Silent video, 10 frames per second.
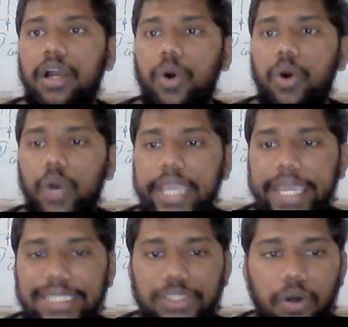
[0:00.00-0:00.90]

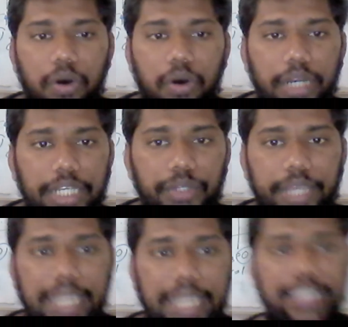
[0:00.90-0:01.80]
Okay, so did
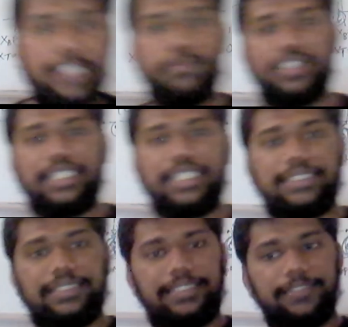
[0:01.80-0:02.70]
you get this
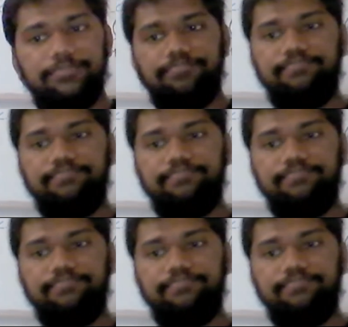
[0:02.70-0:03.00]
process?